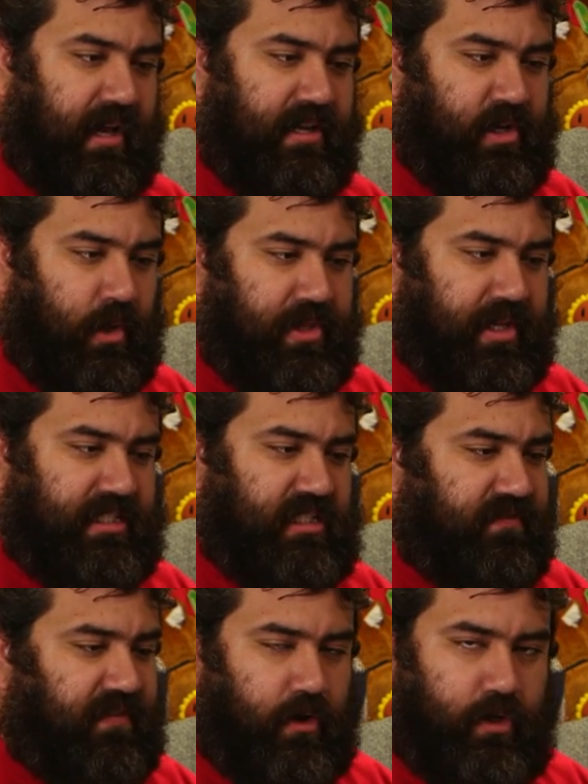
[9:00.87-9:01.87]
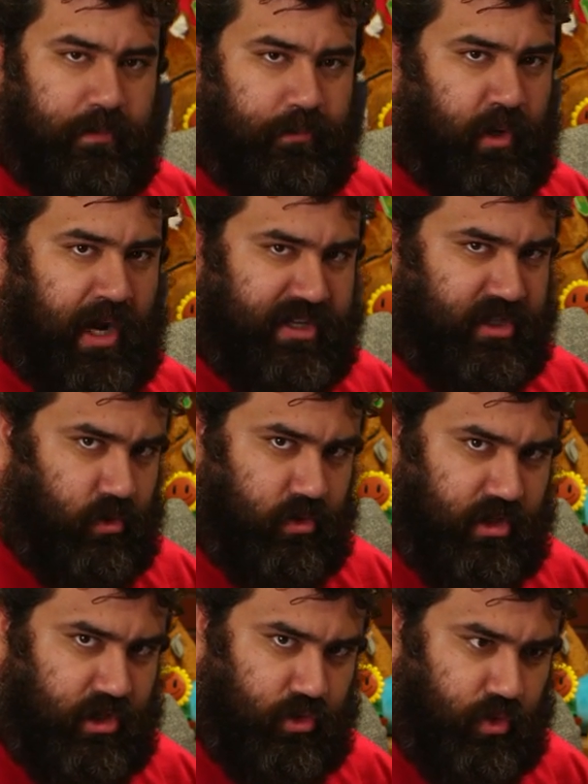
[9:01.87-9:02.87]
I don't think it's a very good practical
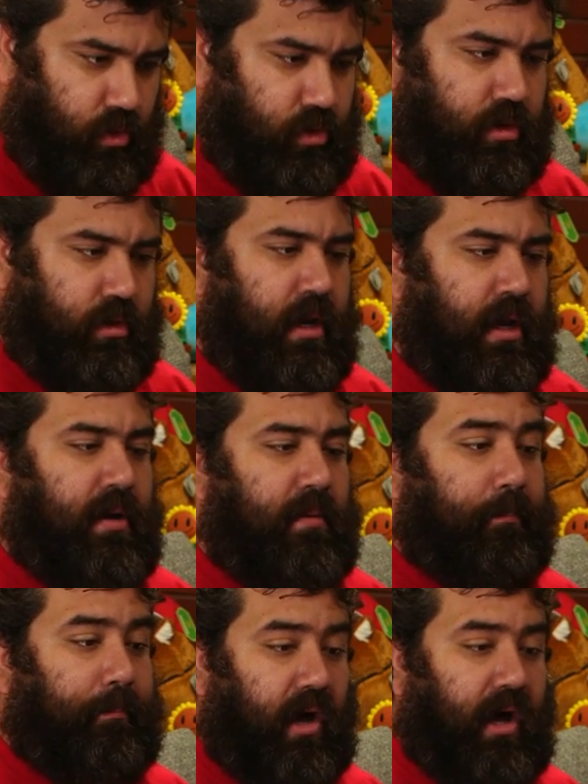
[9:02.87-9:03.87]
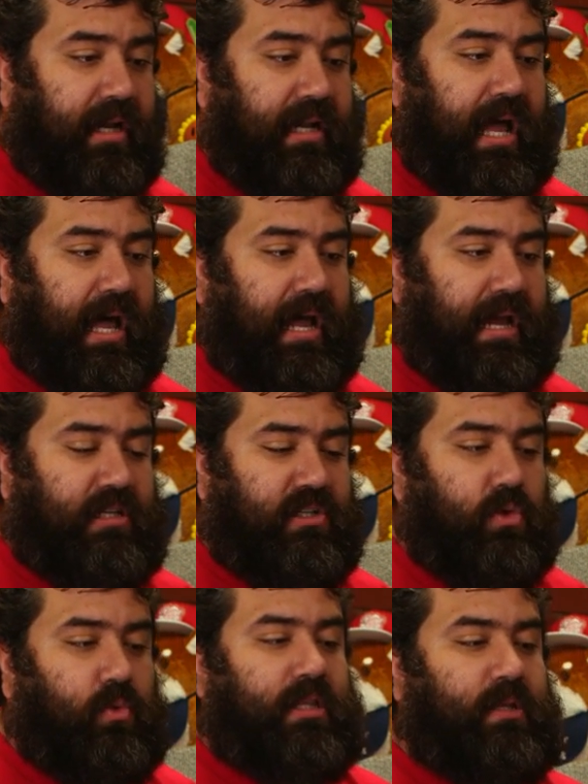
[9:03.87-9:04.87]
controller, but I
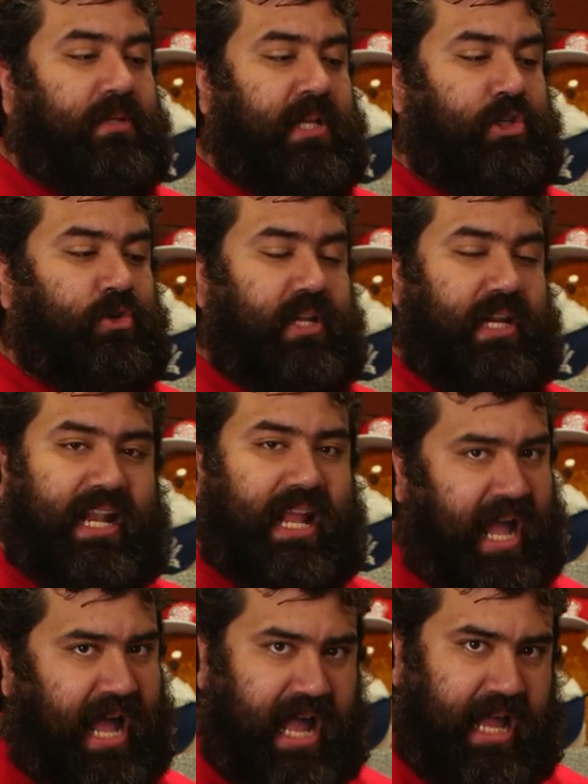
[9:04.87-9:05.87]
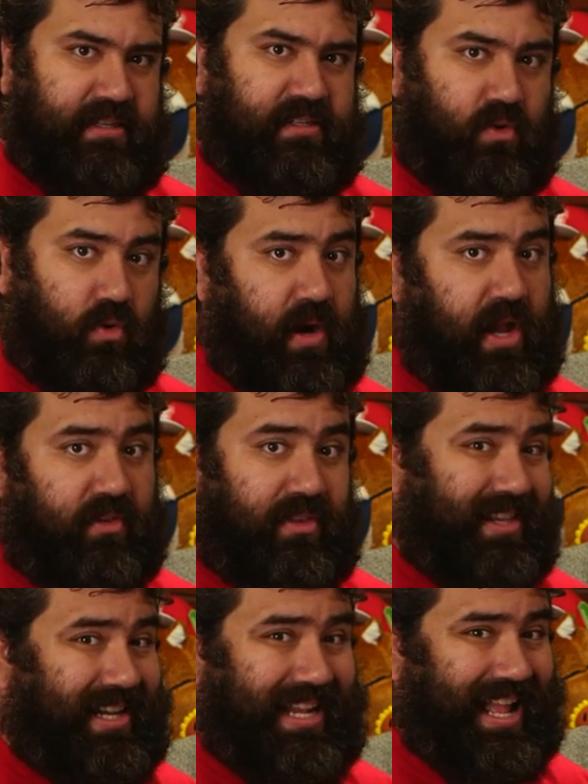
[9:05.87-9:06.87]
do like the potential that it has, or rather
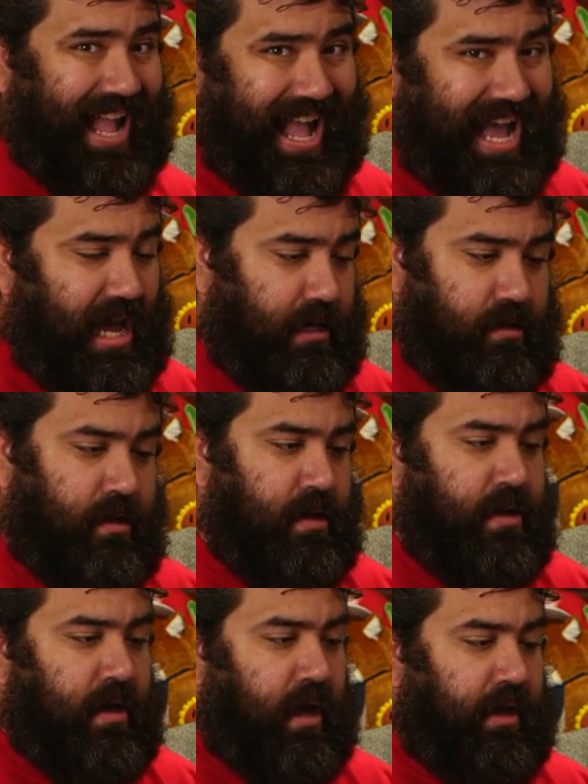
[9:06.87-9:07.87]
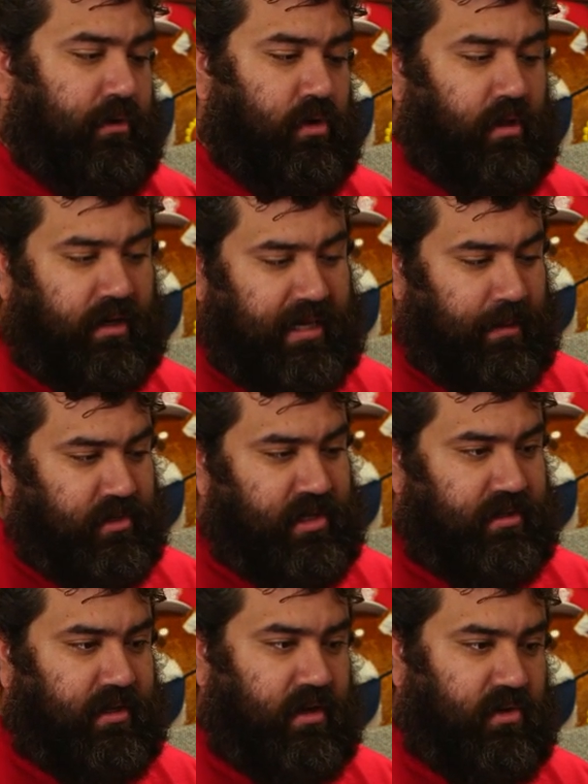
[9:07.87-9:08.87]
that it had. There are a lot of gamers
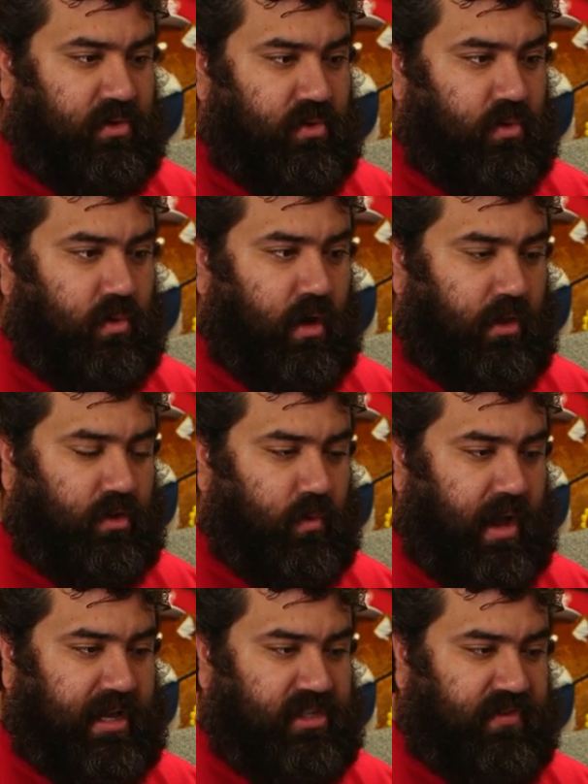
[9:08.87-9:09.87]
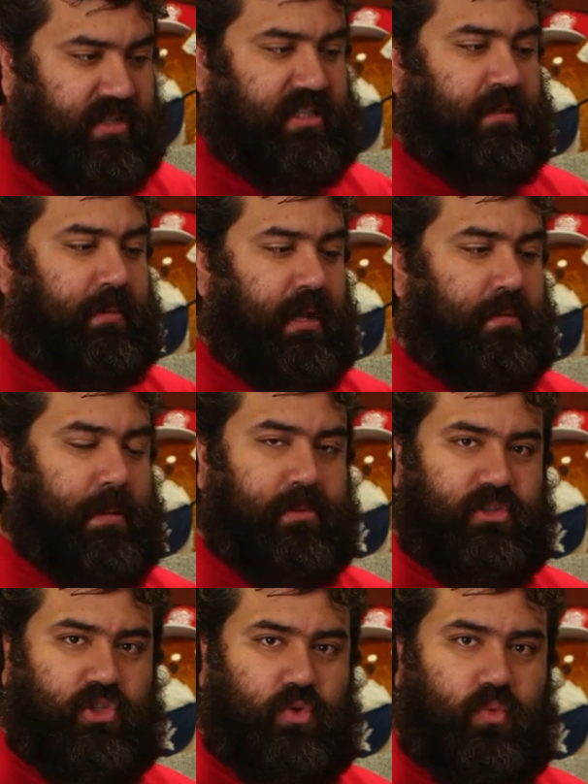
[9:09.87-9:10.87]
out there who otherwise physically might not be able
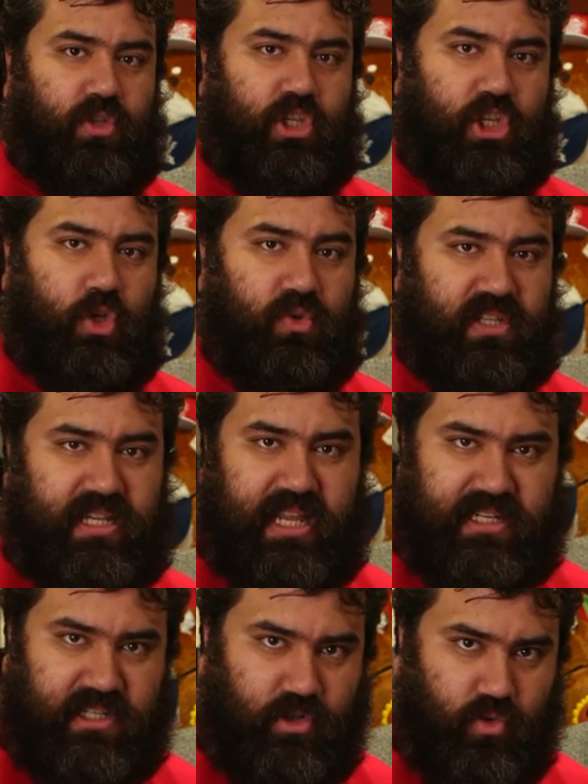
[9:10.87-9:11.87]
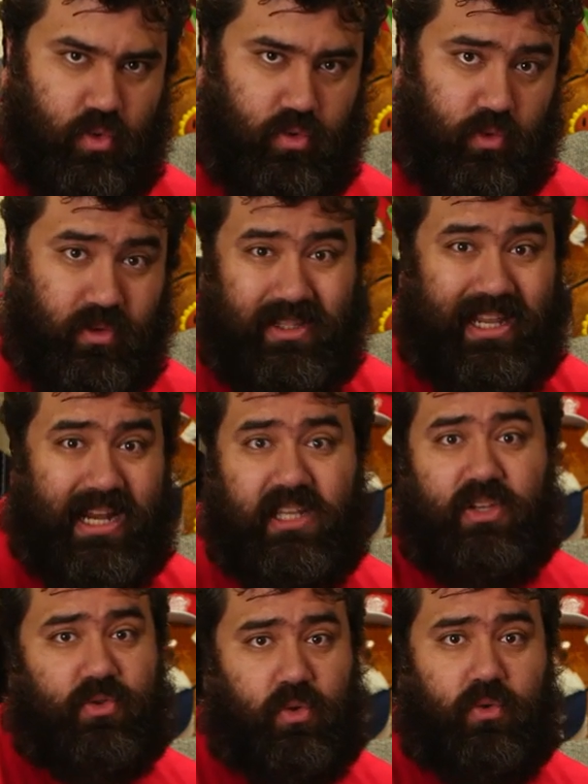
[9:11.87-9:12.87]
to use an NES controller, or really any
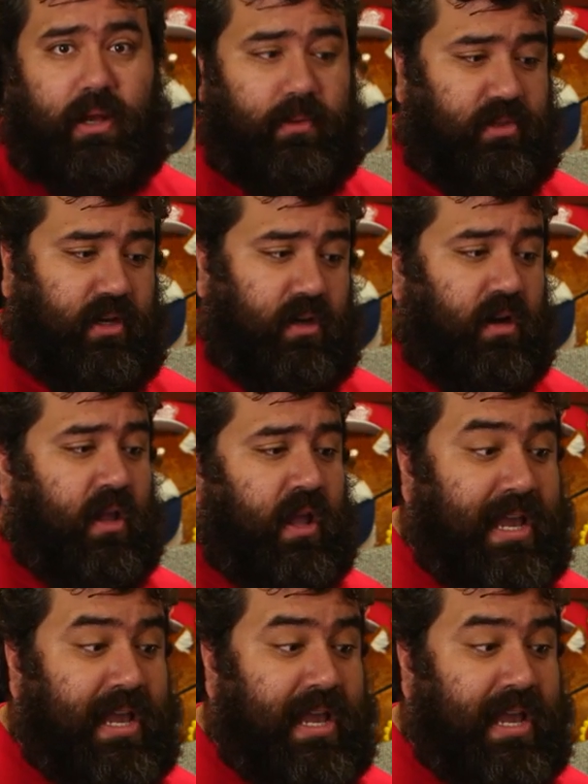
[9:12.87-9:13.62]
controller out there.